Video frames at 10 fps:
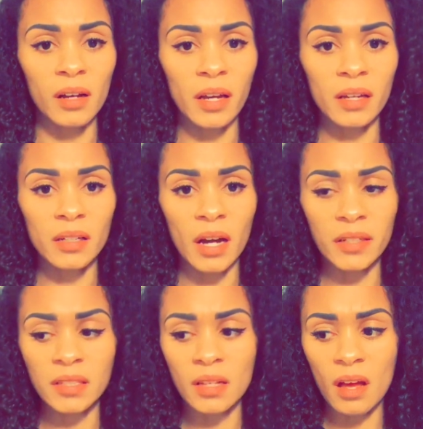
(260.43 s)
And I
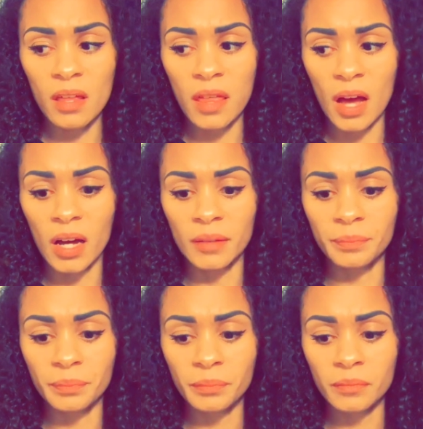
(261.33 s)
saw
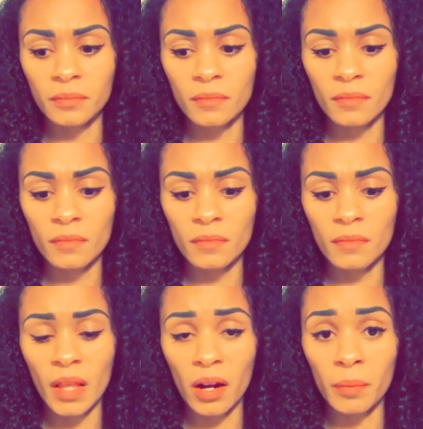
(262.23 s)
that
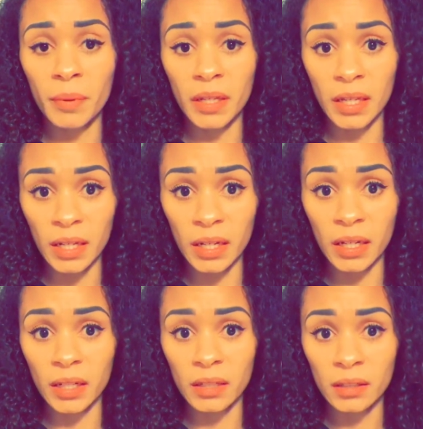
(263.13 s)
they're
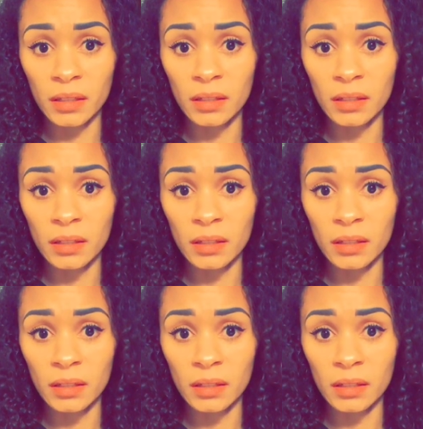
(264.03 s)
beginning